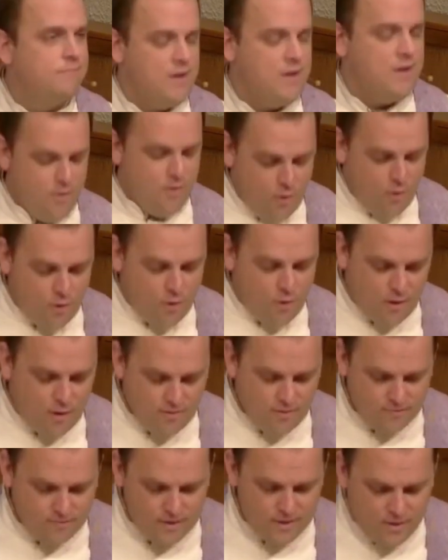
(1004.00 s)
or
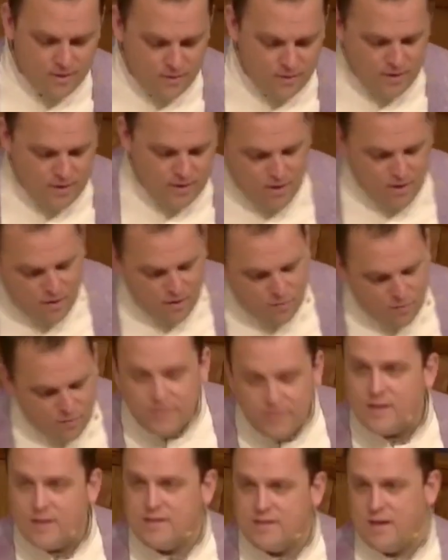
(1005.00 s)
we know what
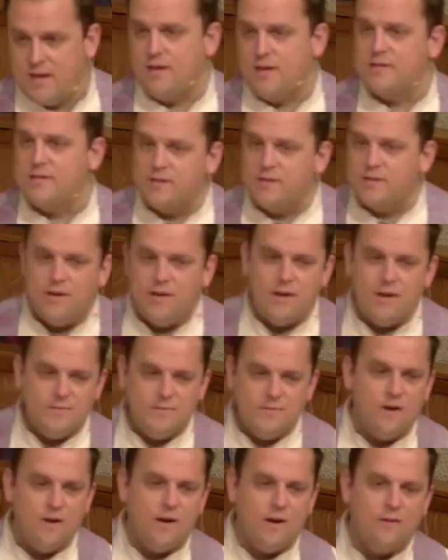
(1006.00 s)
they tell us their names
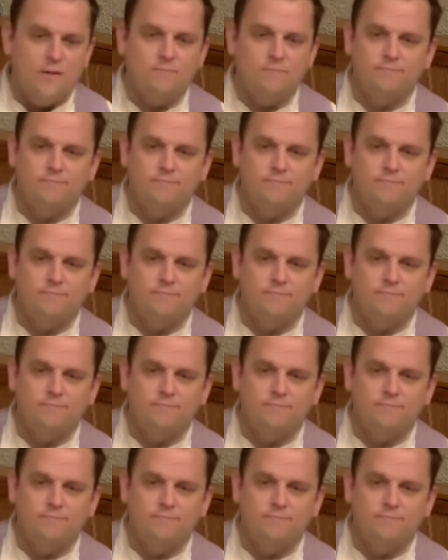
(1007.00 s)
are.